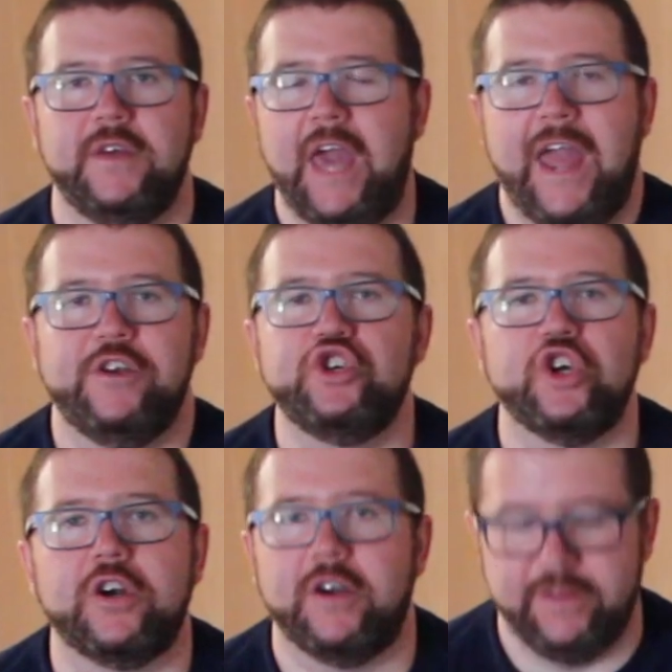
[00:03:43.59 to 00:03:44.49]
cane
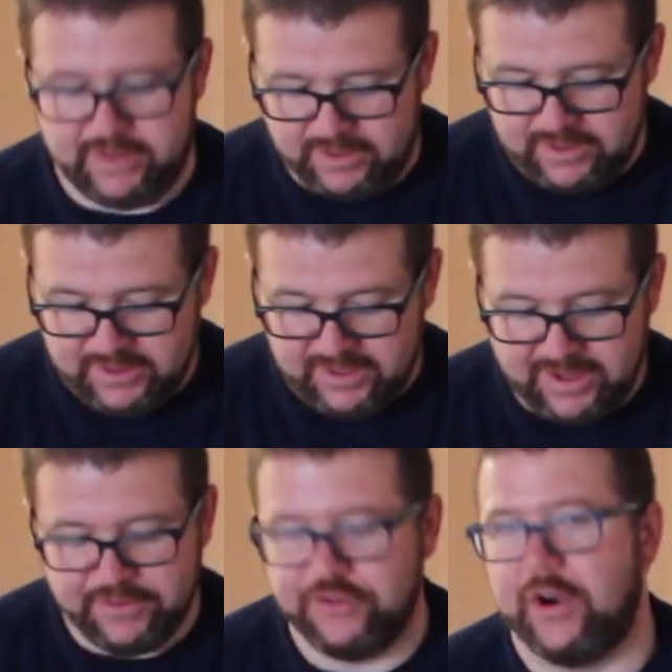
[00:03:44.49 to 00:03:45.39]
sugar in
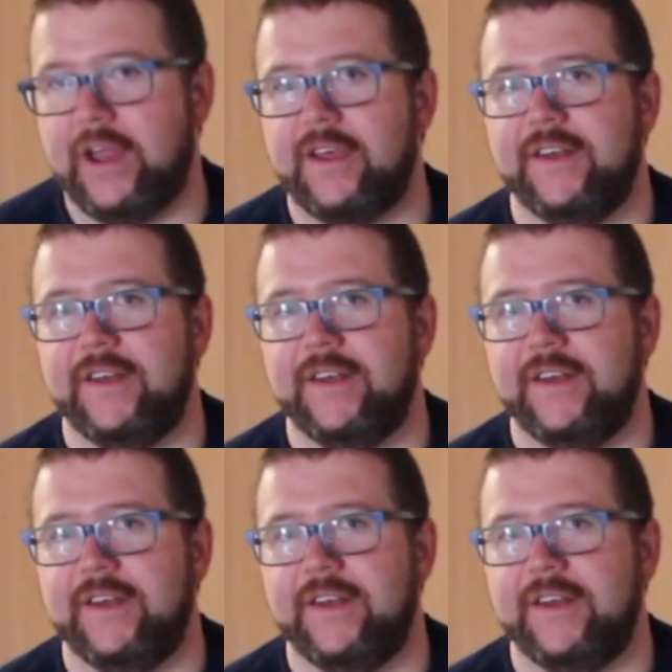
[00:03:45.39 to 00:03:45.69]
the drink.